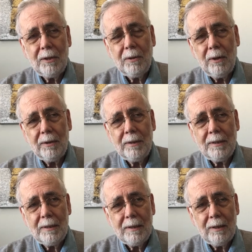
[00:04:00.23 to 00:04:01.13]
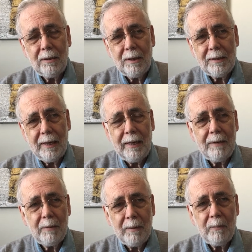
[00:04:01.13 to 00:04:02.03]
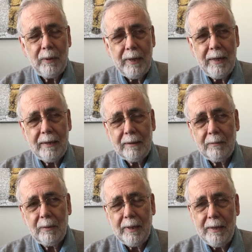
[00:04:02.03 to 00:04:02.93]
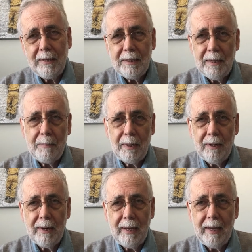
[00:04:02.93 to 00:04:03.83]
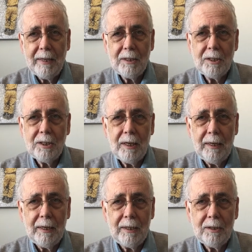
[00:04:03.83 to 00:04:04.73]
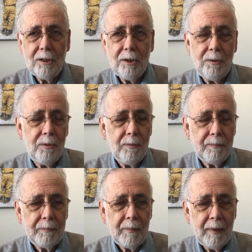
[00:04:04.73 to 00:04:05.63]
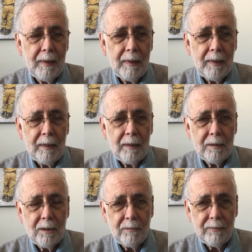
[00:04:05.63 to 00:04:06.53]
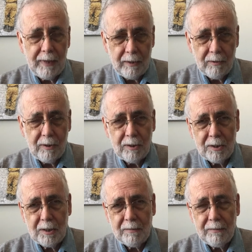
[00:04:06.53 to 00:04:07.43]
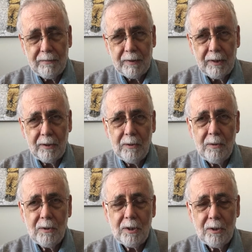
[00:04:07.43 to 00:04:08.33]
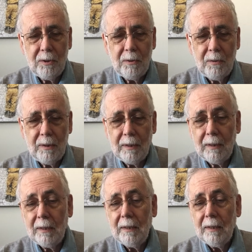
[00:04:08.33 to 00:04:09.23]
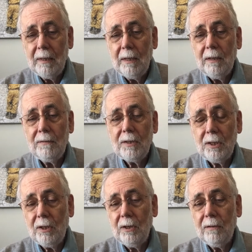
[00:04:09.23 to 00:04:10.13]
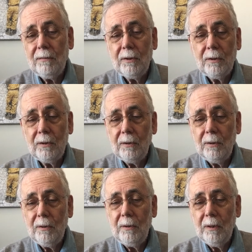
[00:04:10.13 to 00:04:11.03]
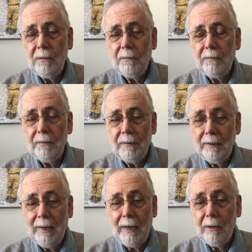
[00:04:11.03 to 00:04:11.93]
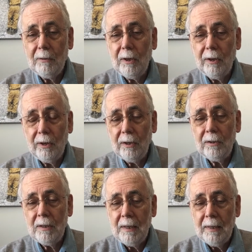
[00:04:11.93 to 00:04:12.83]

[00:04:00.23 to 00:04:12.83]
on a day when we tip our hats to veterans, for those who have served or who have now gone on,